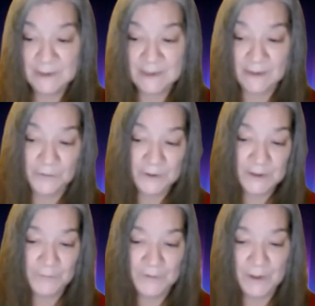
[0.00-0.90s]
It's a little
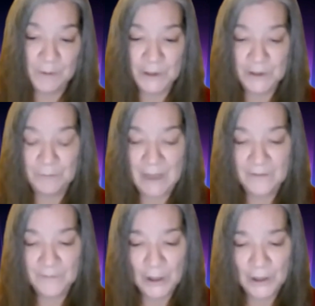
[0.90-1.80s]
different than what you
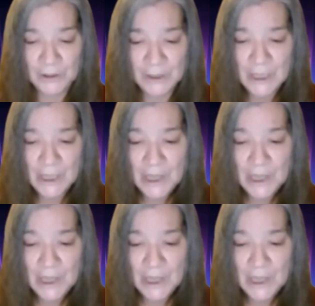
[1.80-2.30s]
may have heard.